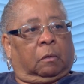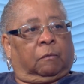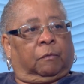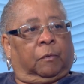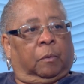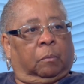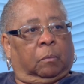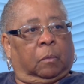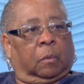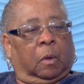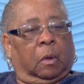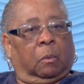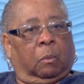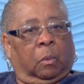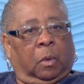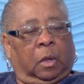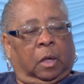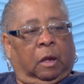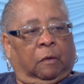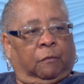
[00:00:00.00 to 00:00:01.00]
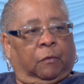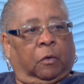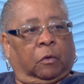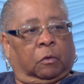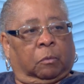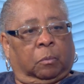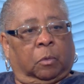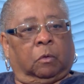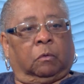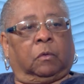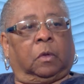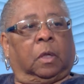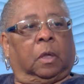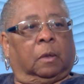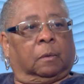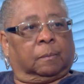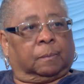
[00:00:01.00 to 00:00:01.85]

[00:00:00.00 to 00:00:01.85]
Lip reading: from when they first moved in.